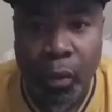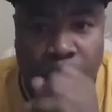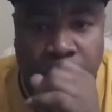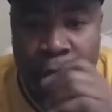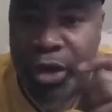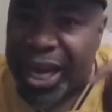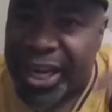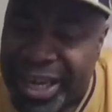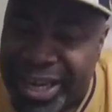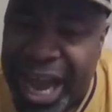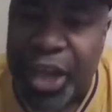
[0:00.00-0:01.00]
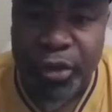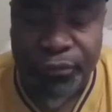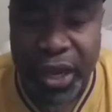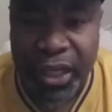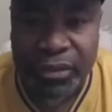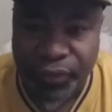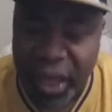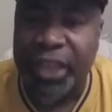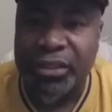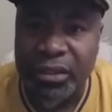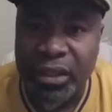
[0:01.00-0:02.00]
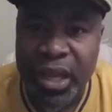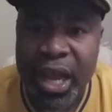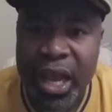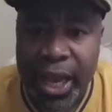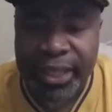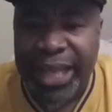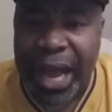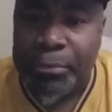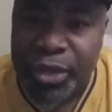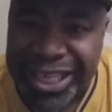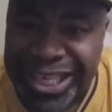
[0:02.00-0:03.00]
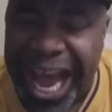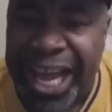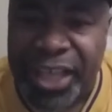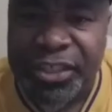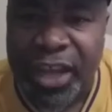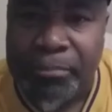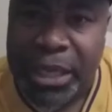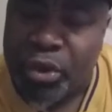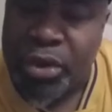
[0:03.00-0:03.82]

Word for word: you got to deny your fast, flesh. Anytime you're denying something, that's going to come